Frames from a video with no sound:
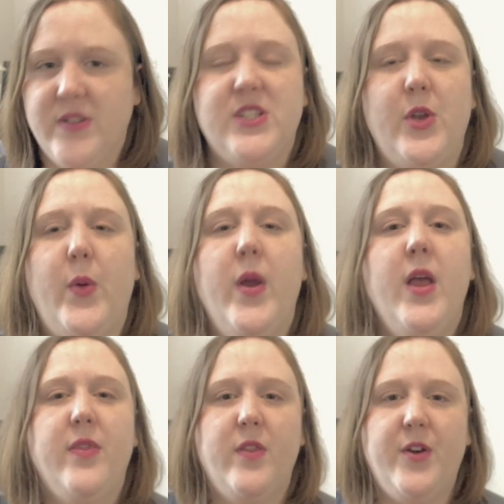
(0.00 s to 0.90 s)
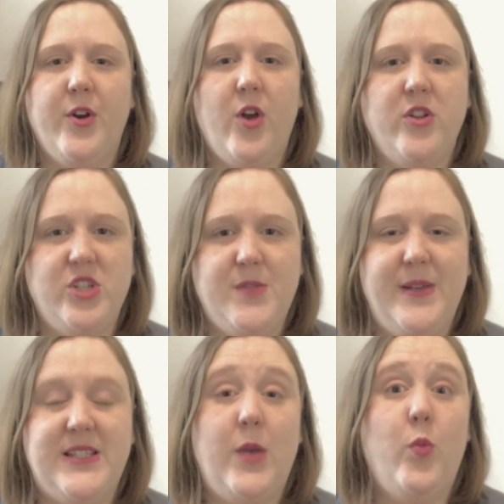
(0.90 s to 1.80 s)
So the laryngologist may
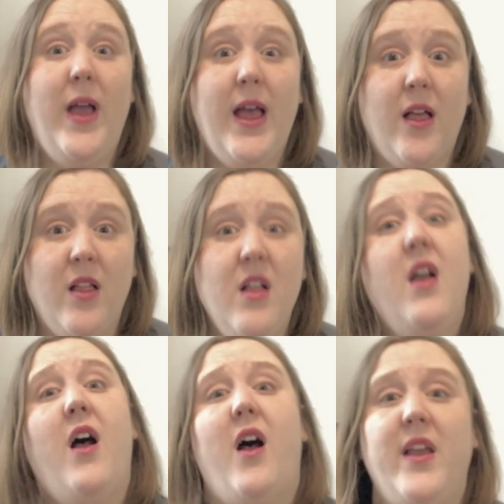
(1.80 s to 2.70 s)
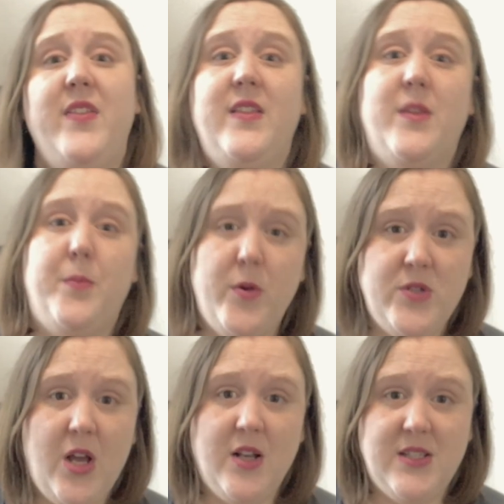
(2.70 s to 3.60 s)
say, well, I think that
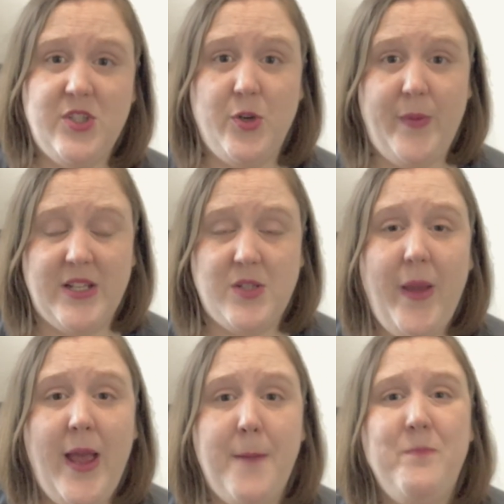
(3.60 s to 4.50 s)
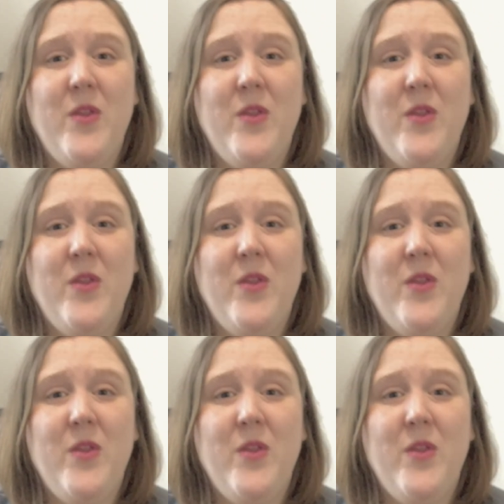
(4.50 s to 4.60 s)
Botox is your best bet,